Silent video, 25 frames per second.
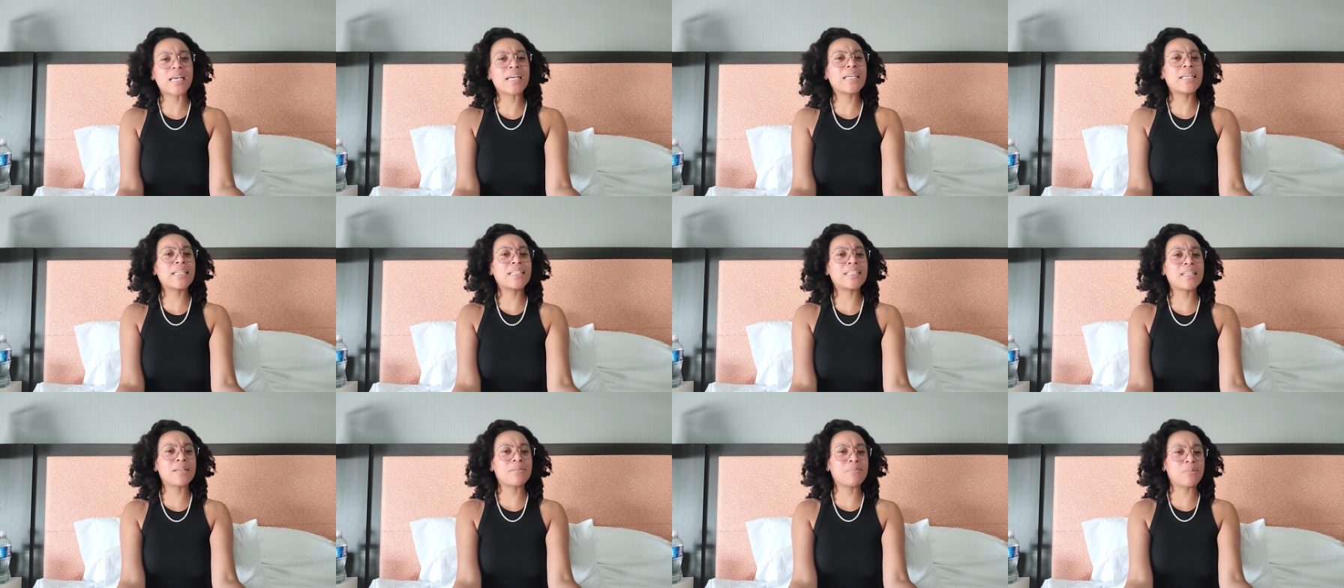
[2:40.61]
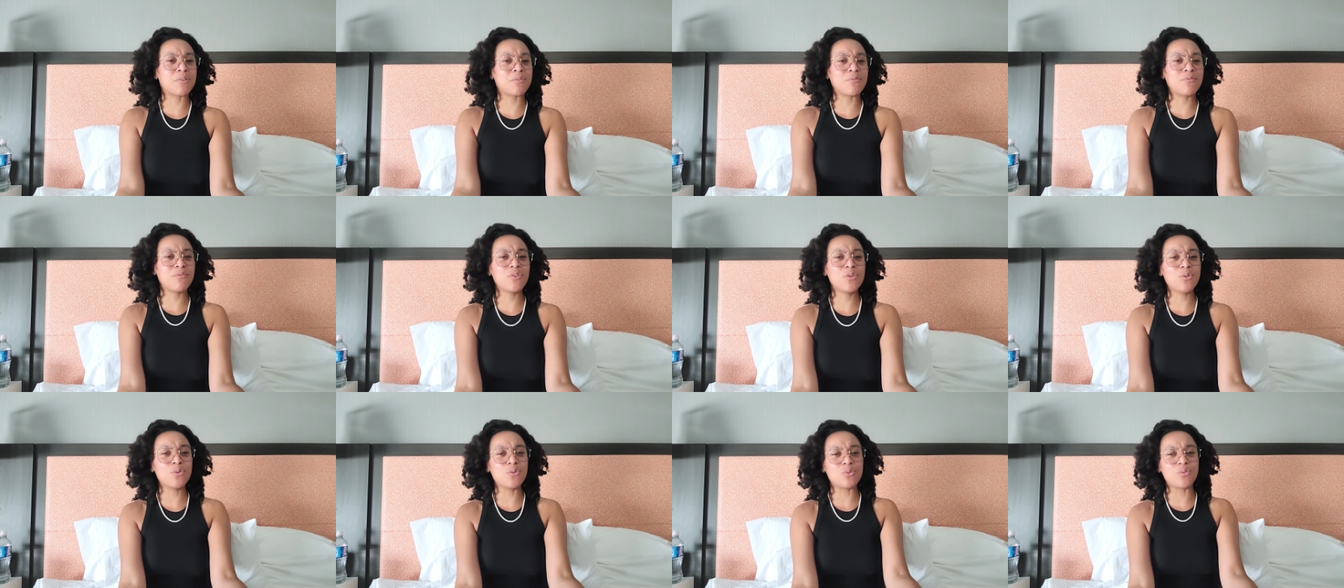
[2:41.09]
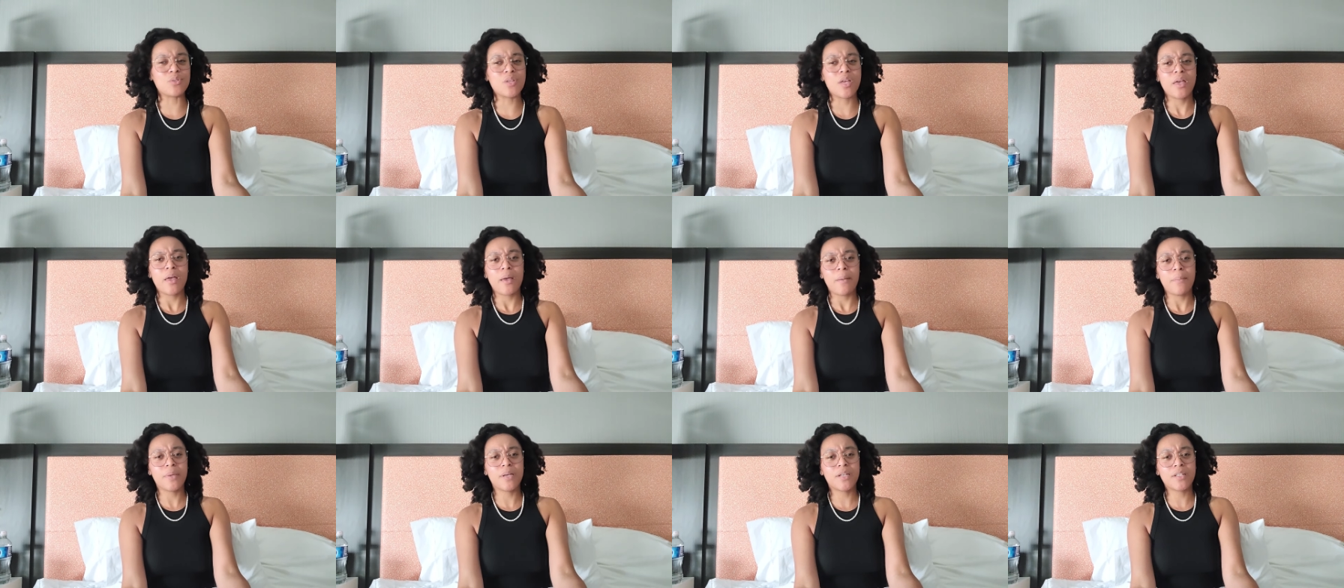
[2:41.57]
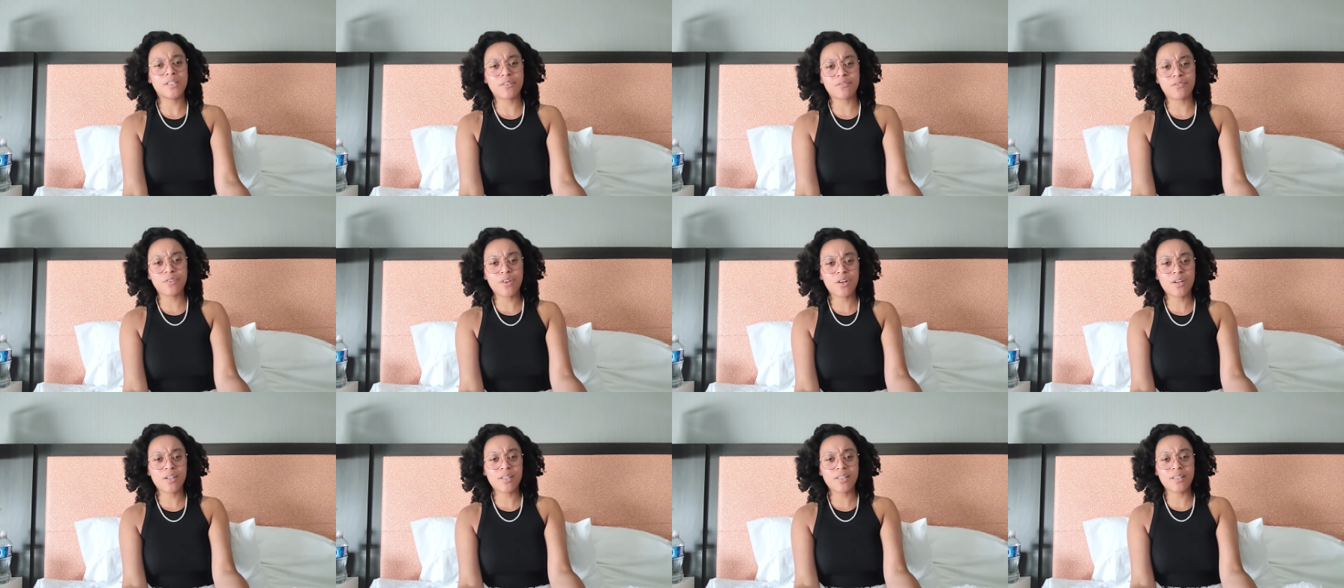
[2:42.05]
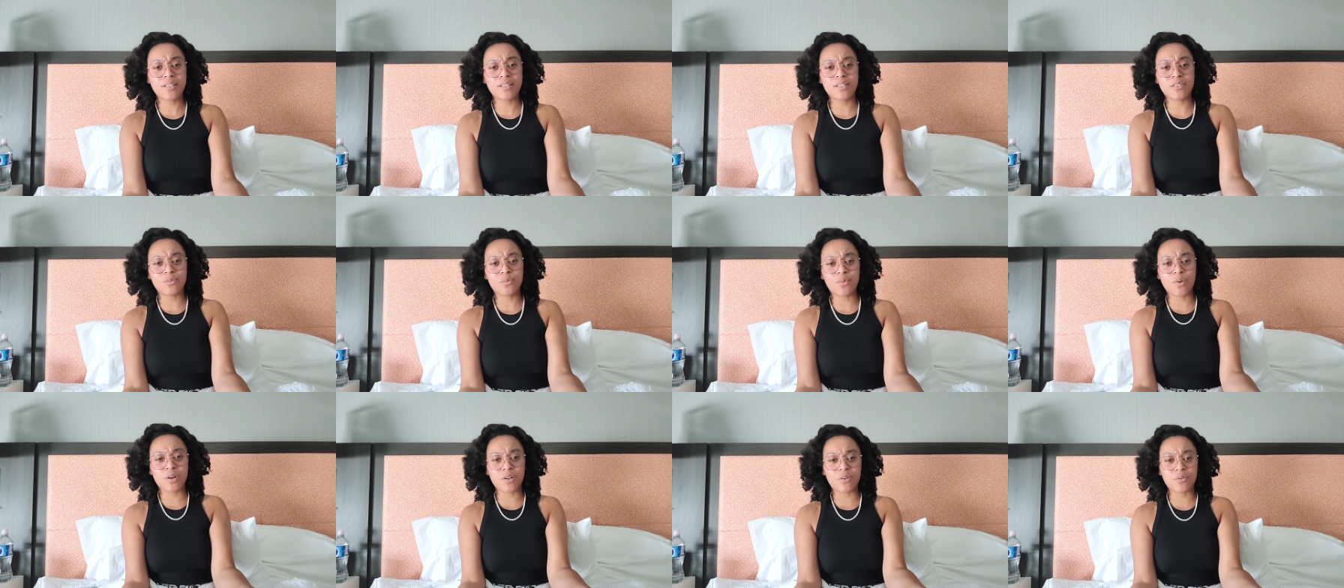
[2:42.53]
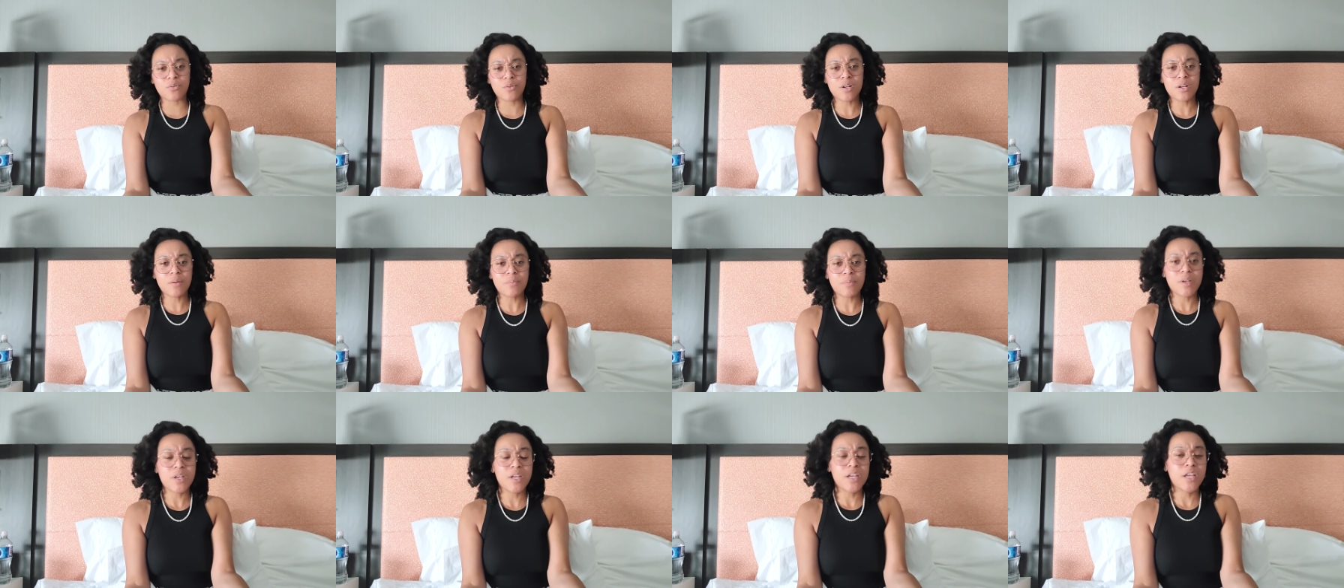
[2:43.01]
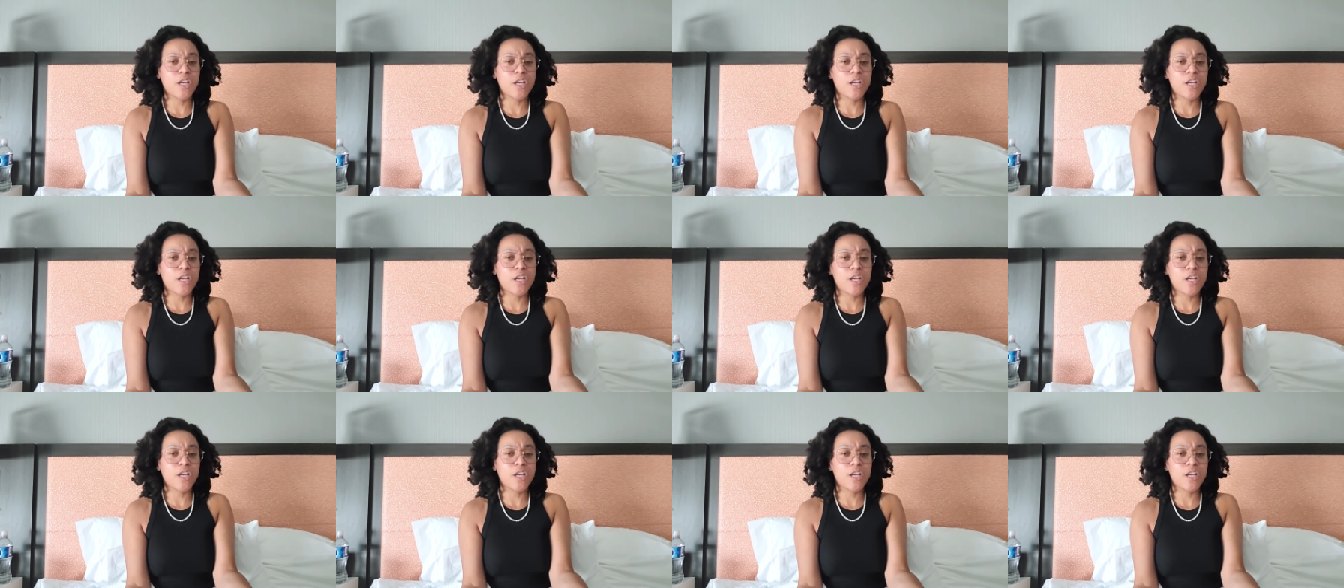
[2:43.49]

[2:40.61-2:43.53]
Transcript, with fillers: I guess I'm confused because if y'all clean this water up